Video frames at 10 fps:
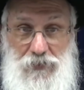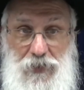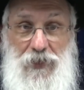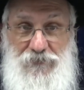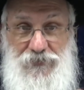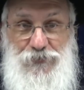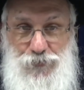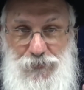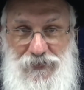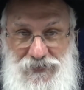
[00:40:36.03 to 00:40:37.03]

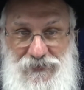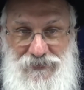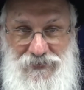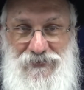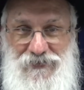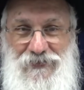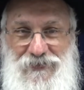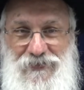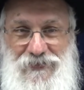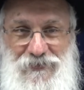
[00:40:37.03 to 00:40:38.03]
heavy-duty
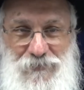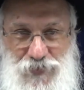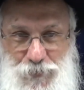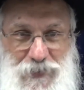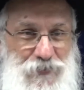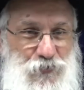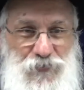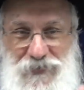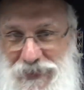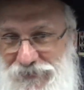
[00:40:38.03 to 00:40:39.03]
mashpia, knows
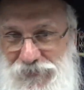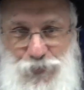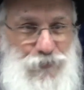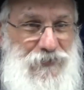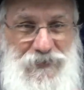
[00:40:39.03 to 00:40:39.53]
a lot of learning,